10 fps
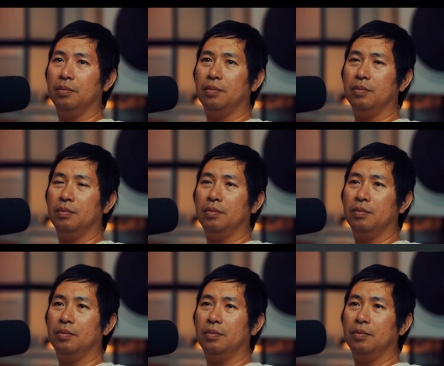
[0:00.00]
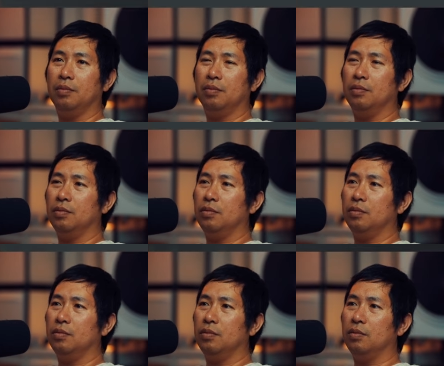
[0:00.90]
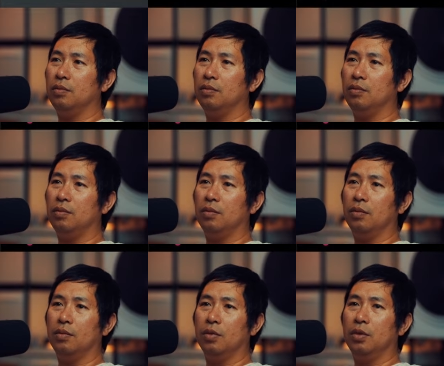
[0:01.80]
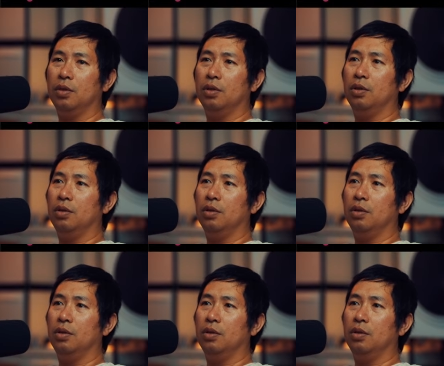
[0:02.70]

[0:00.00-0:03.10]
(silence)